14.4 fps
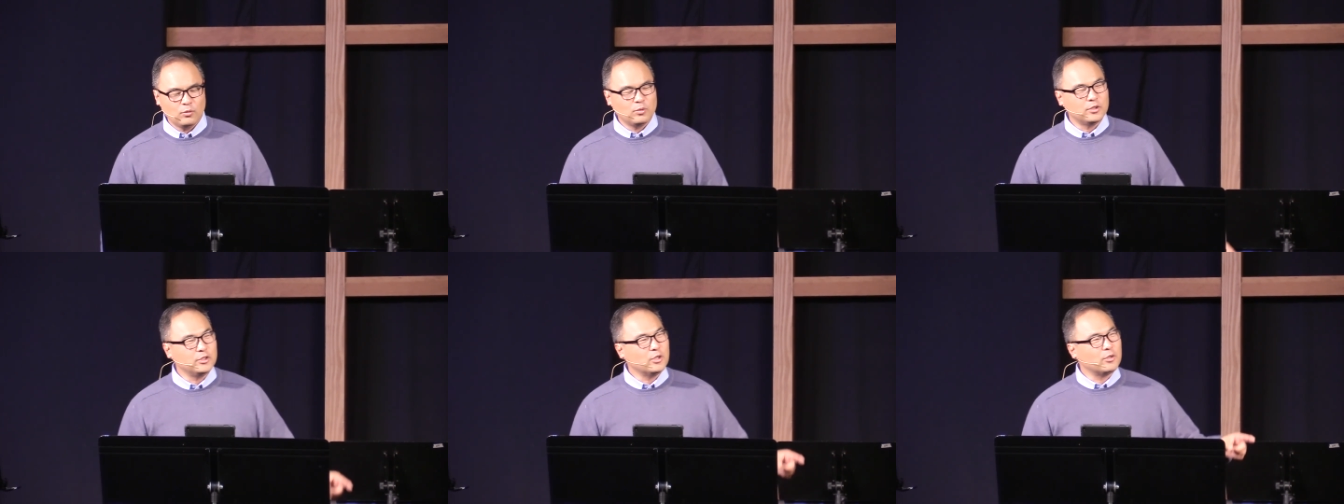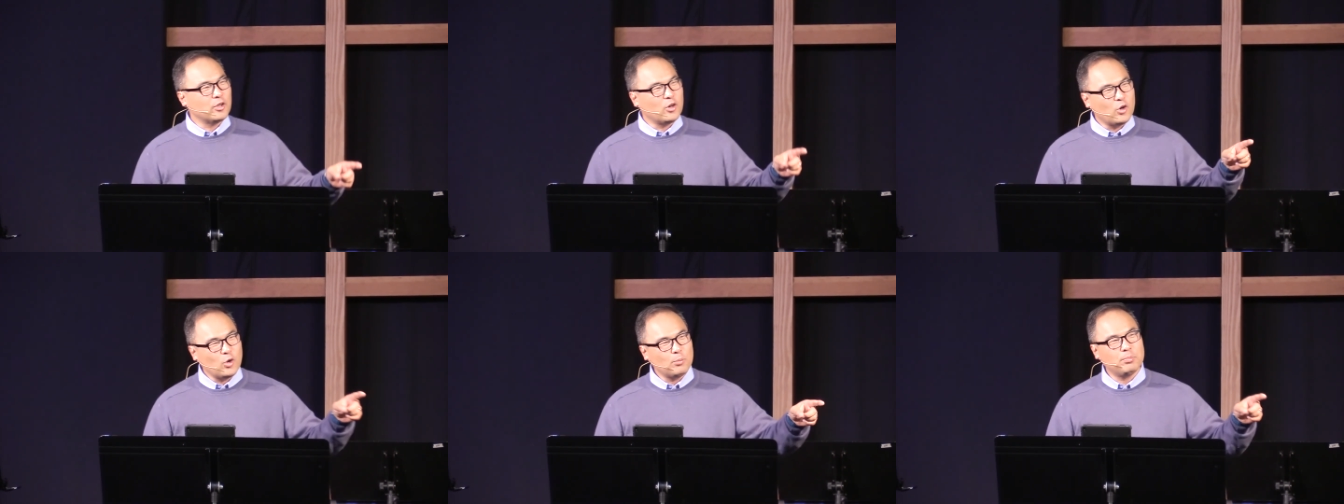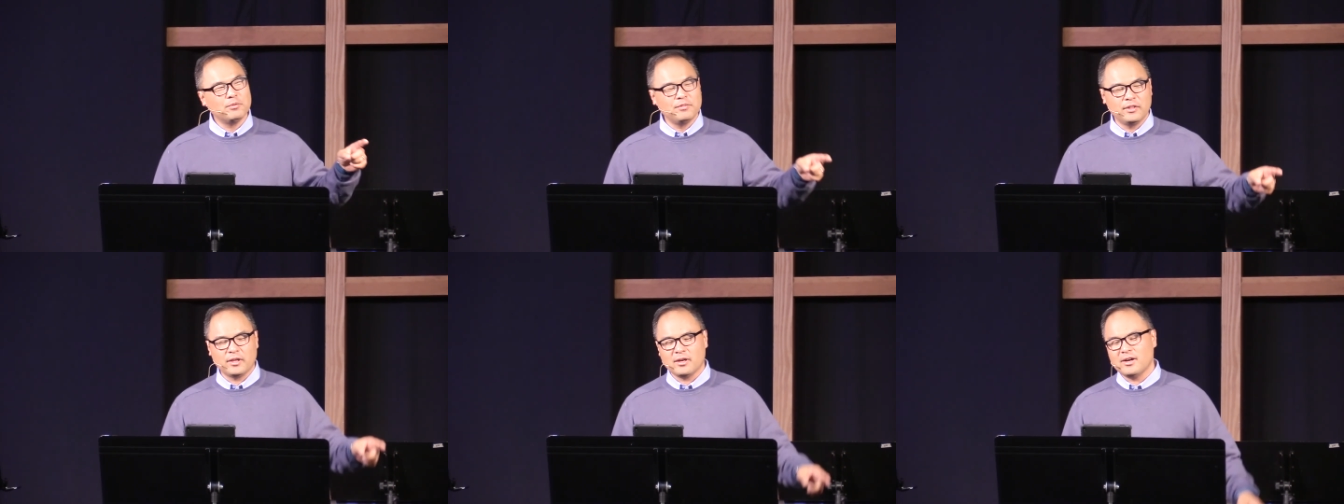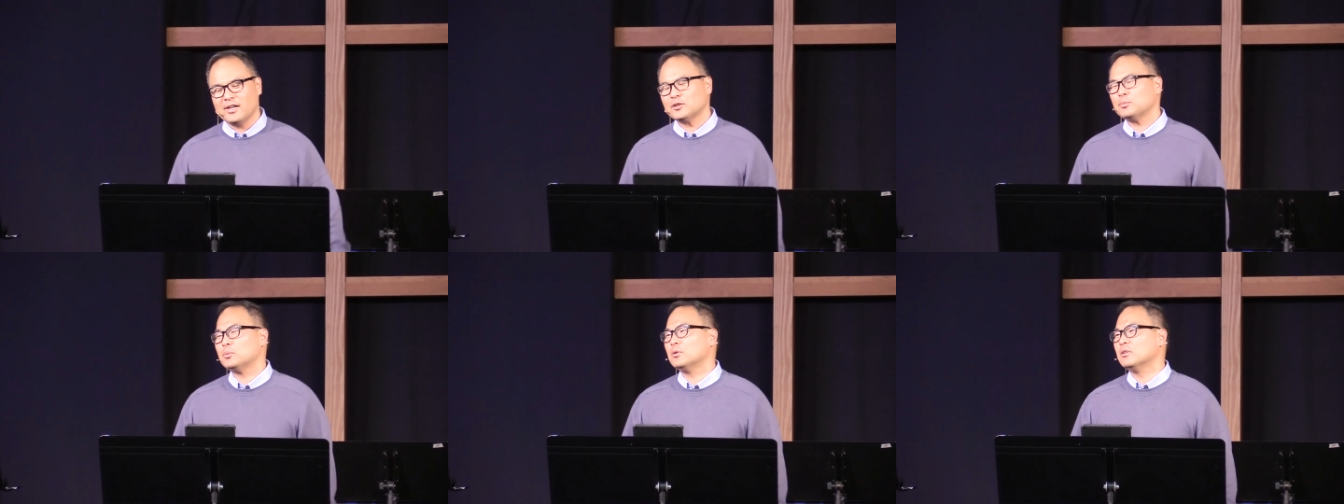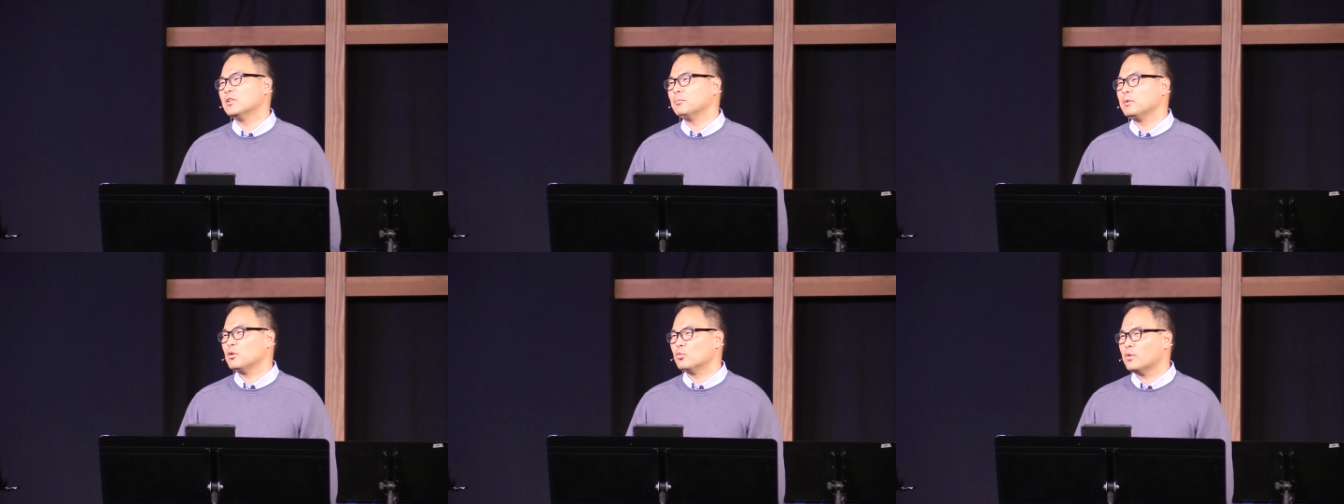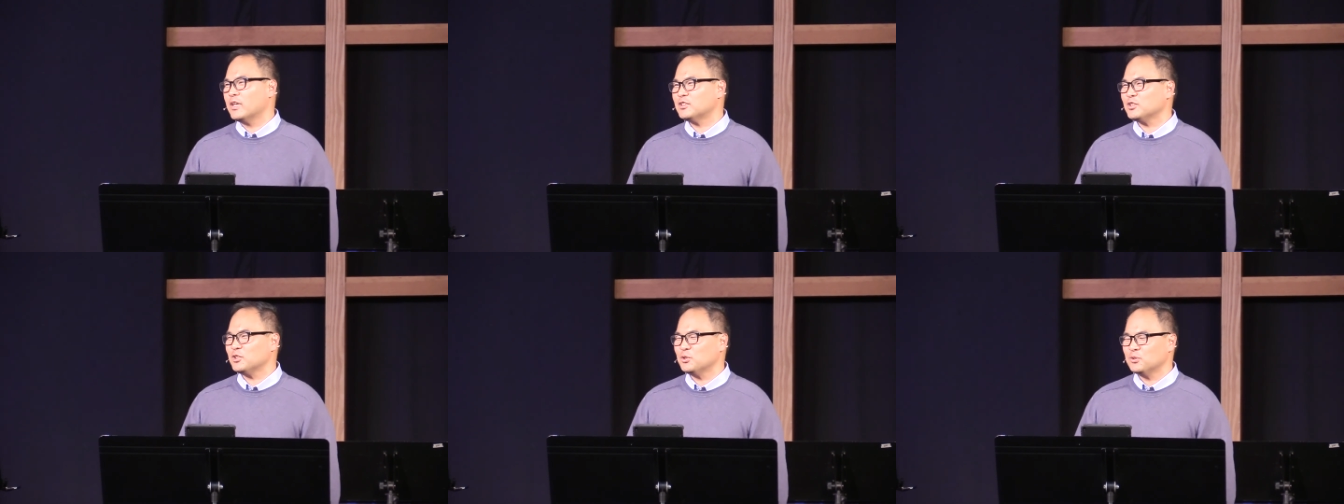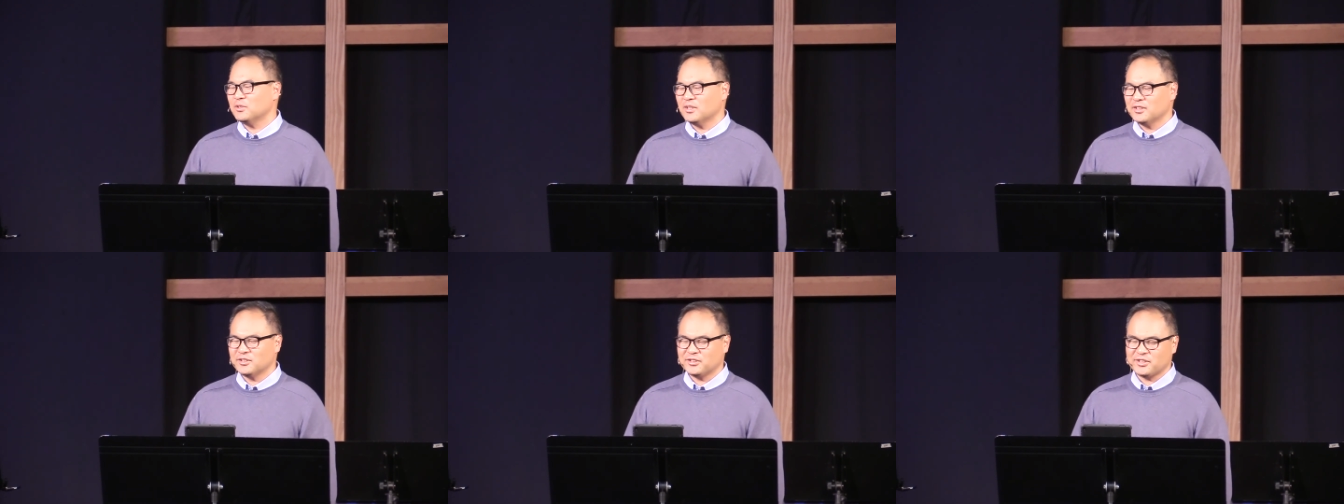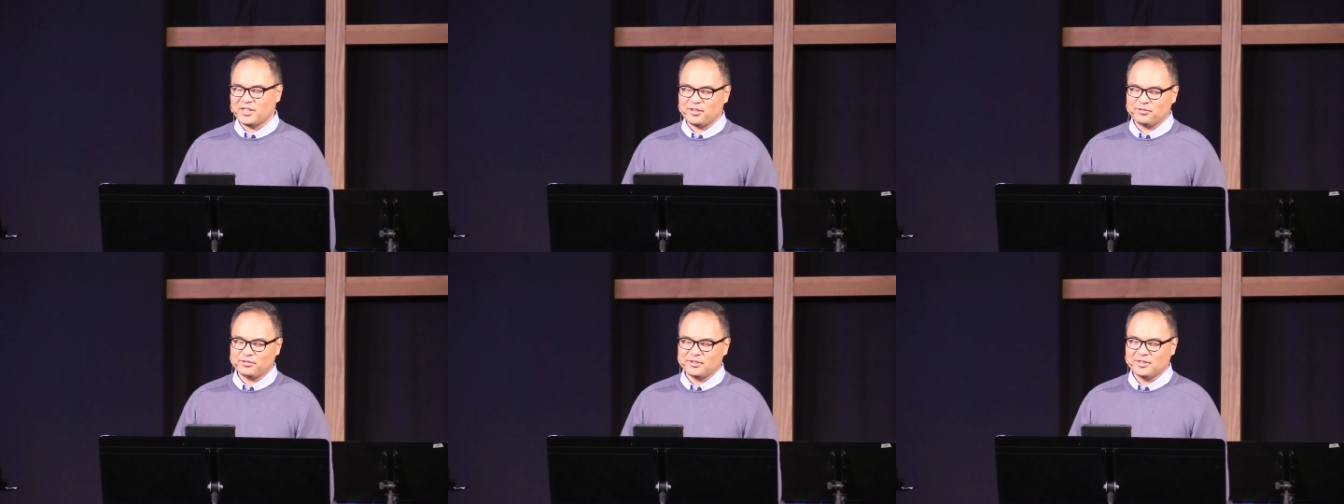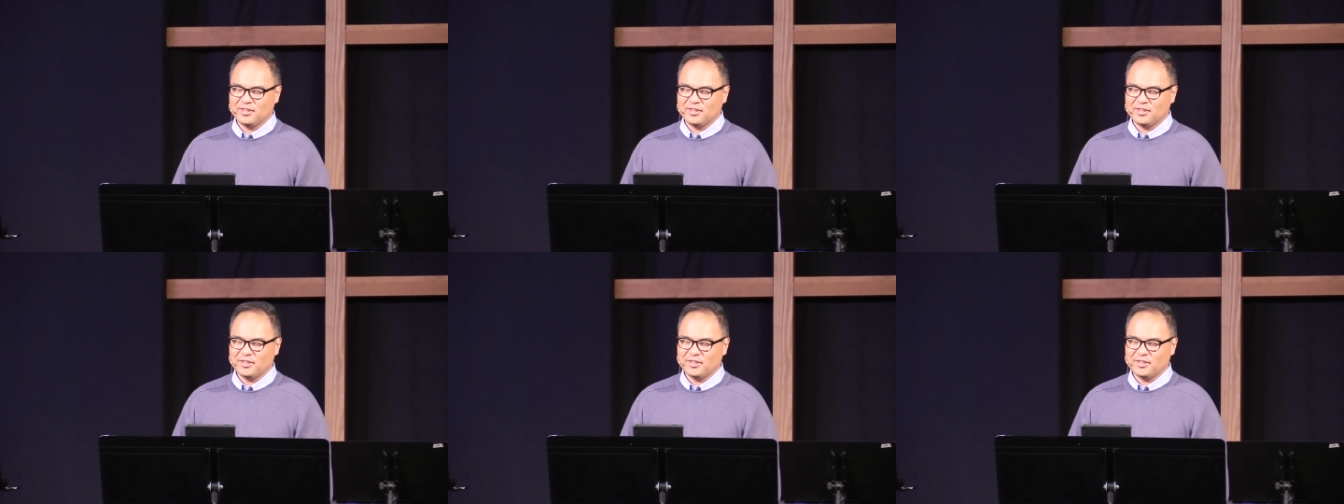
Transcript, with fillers: would know the hope of the gospel and be rescued and saved.